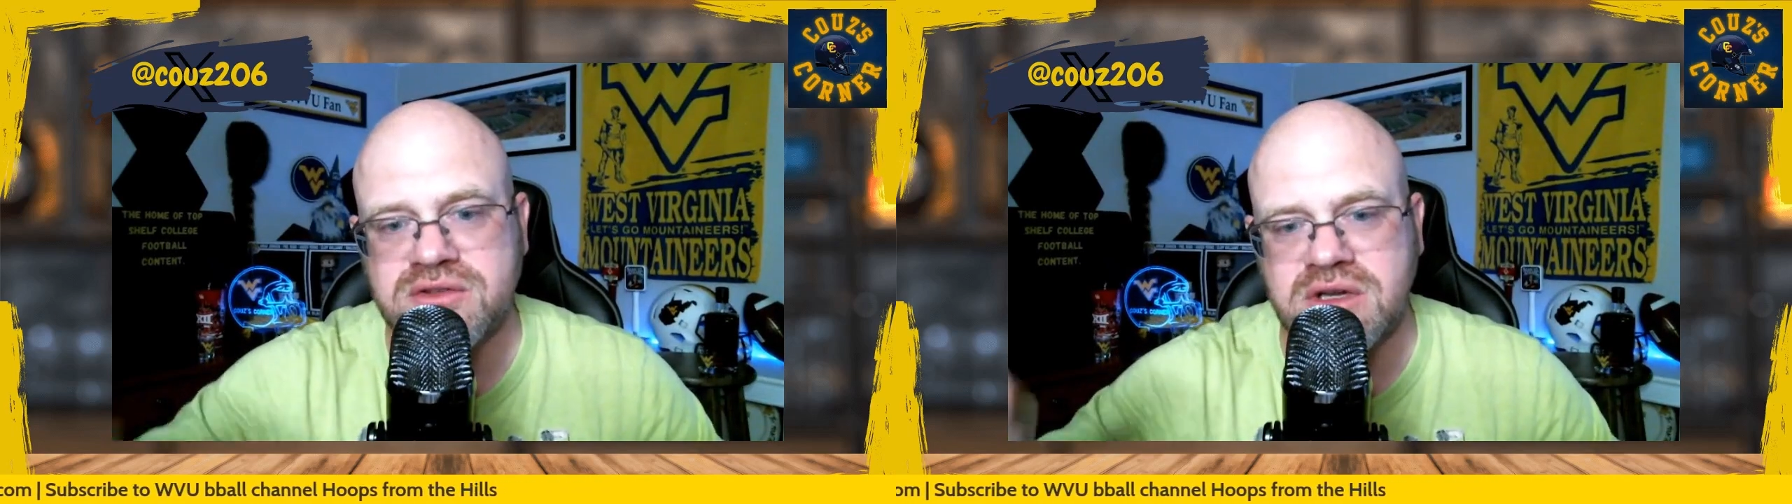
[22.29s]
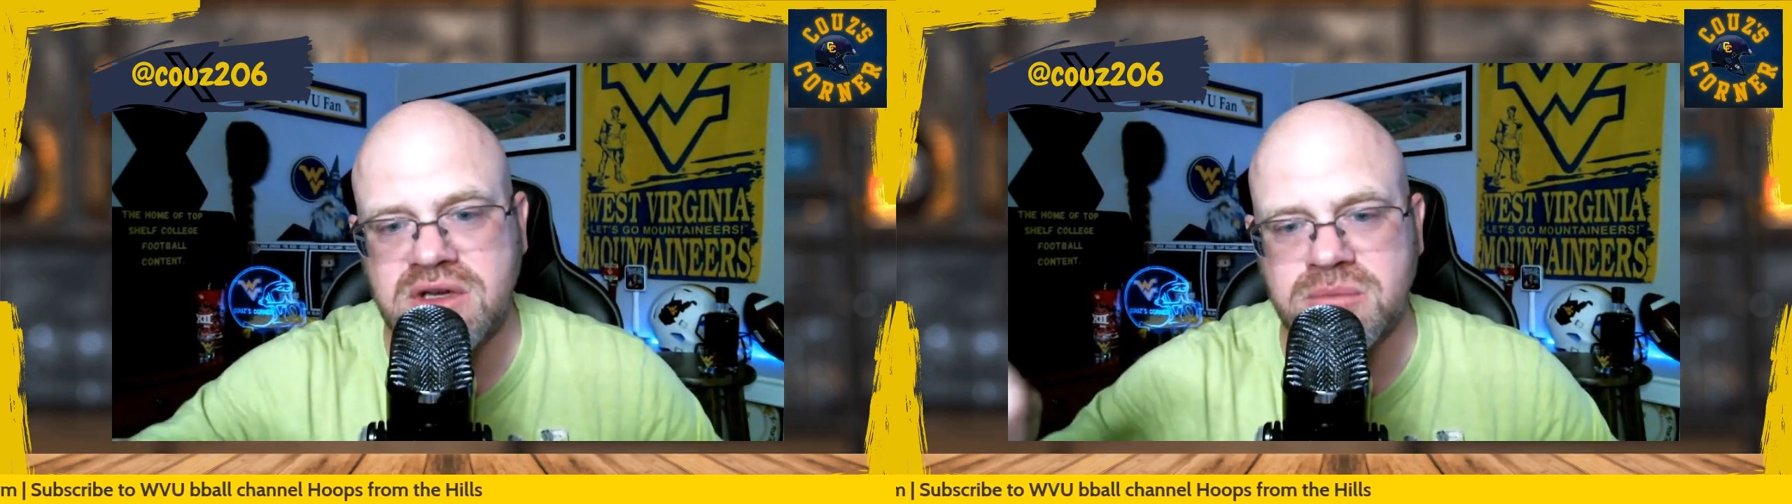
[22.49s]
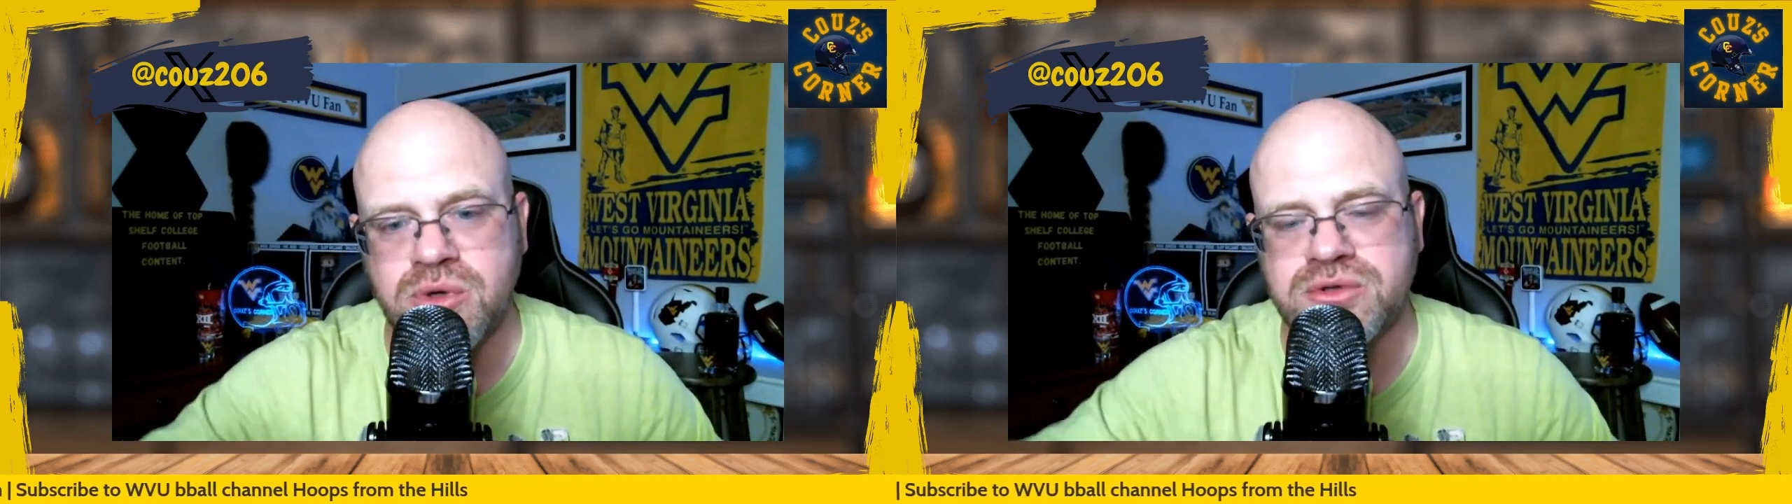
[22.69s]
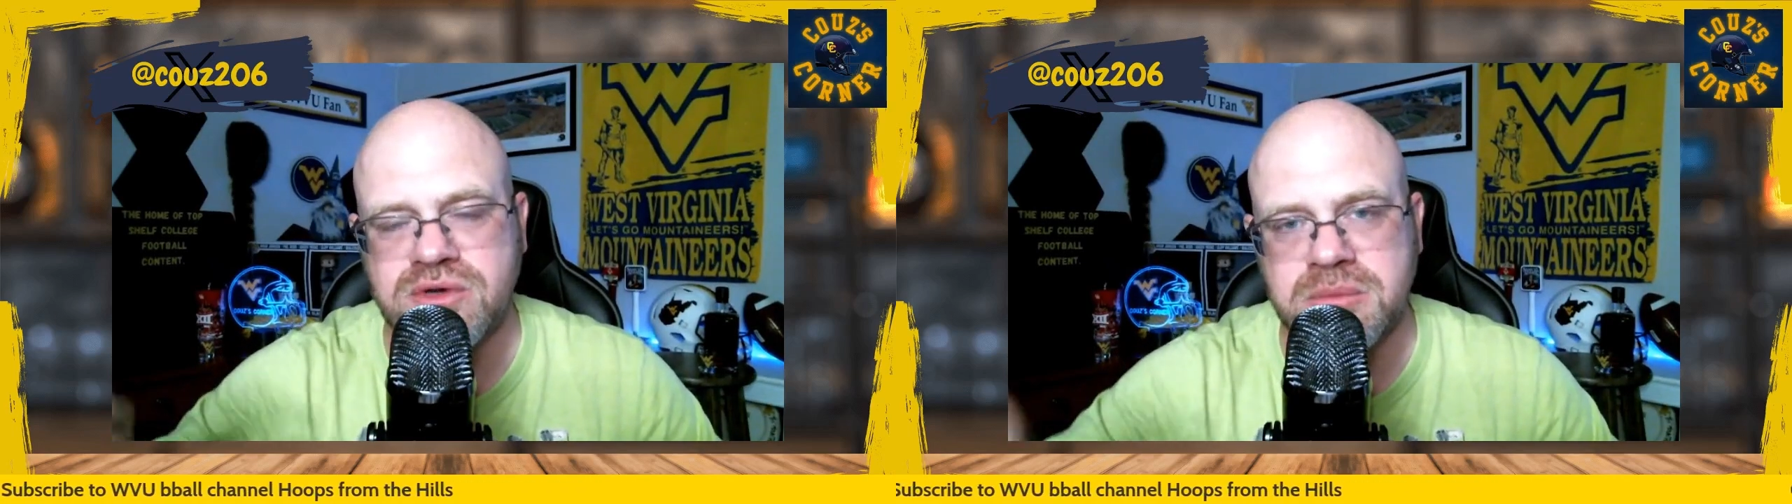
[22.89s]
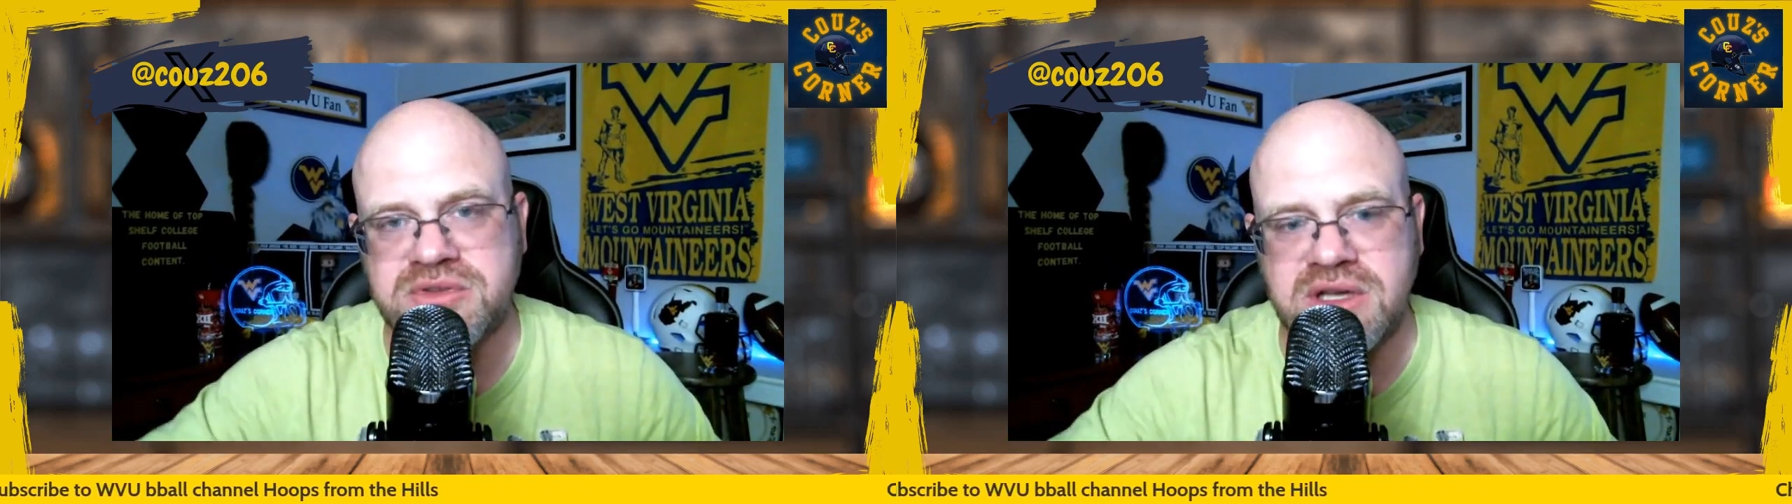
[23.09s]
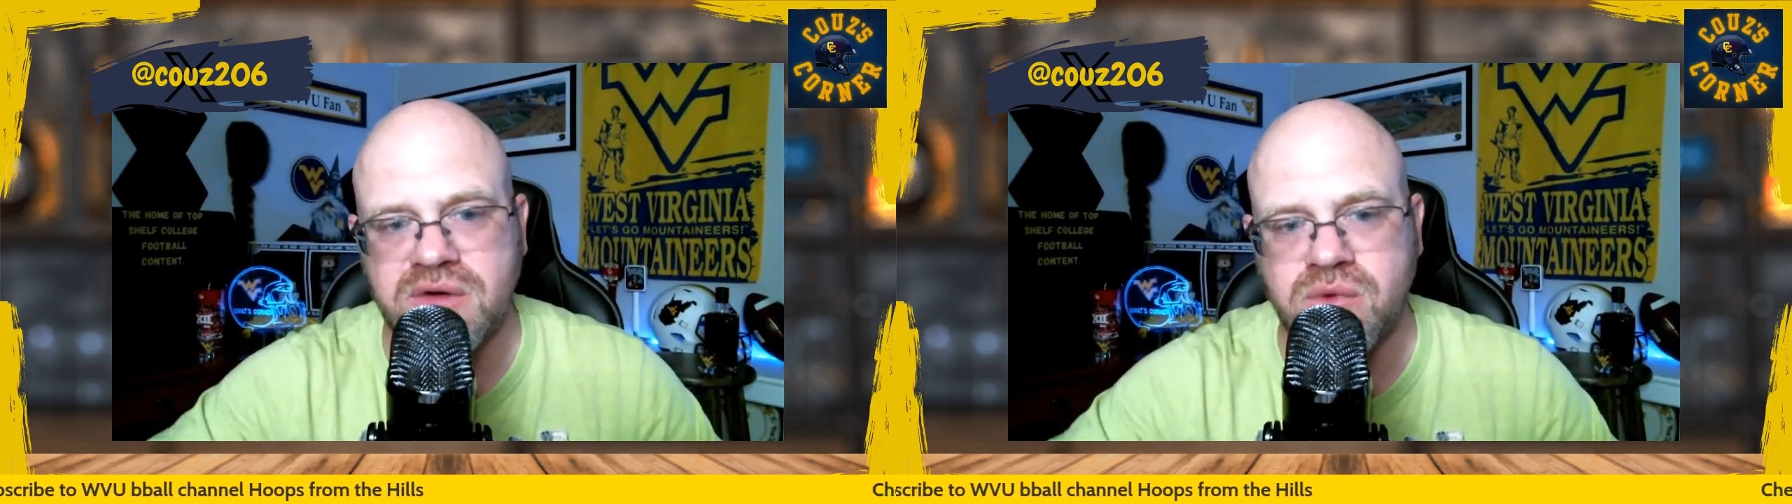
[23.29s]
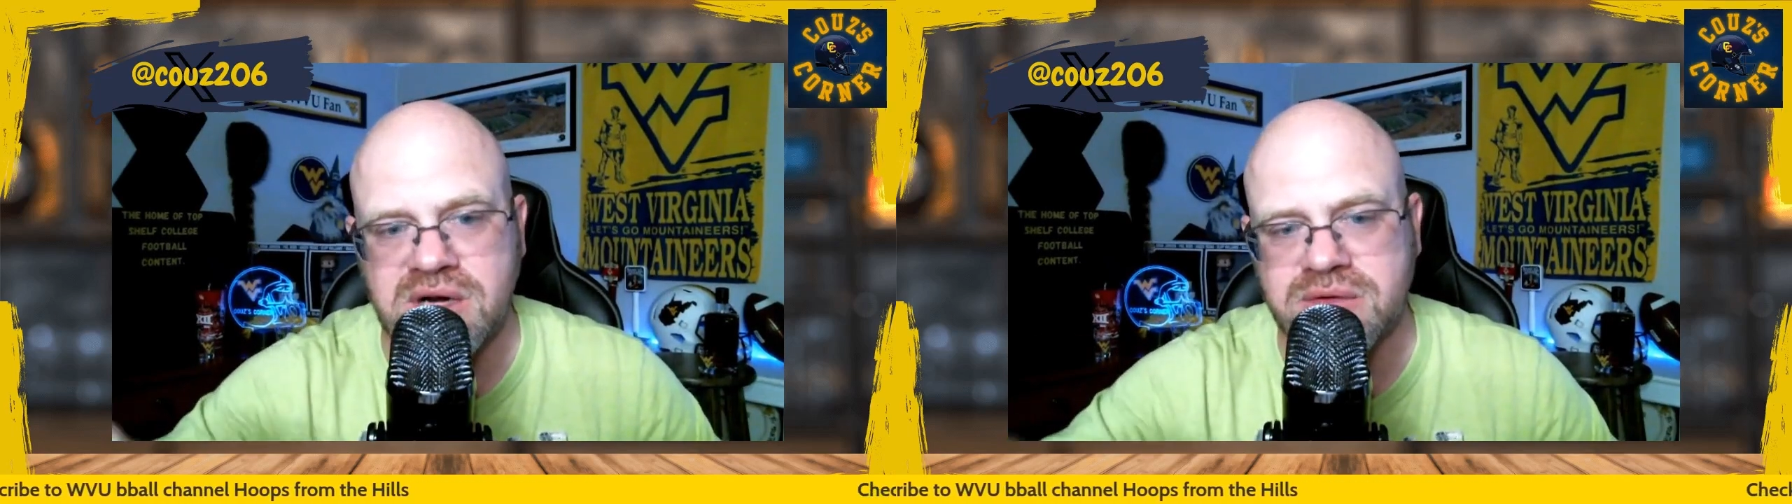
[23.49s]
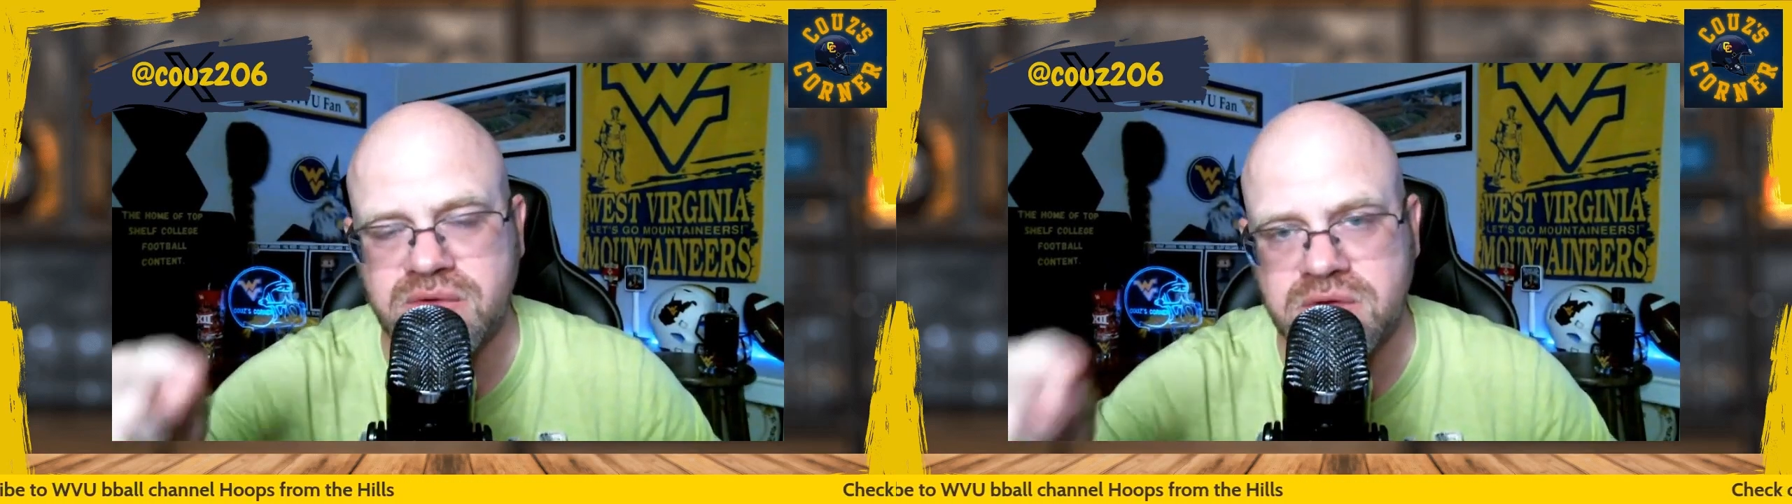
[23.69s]
to Clint Brewster himself
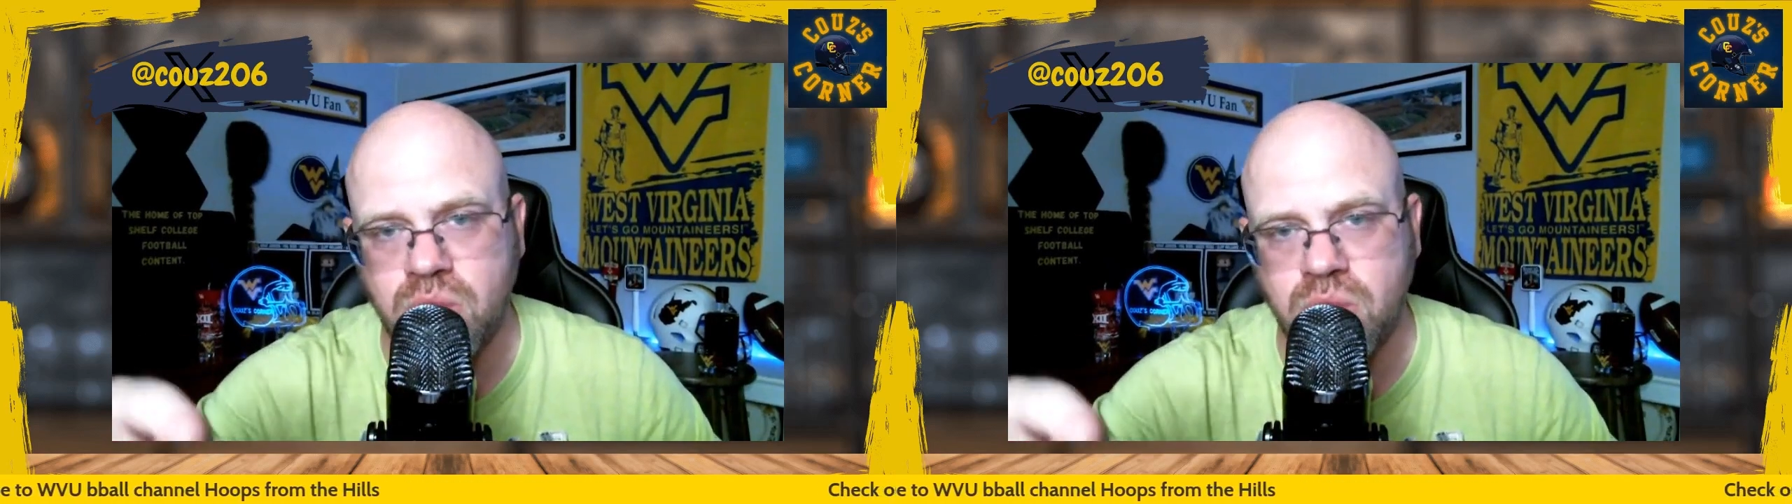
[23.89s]
right after this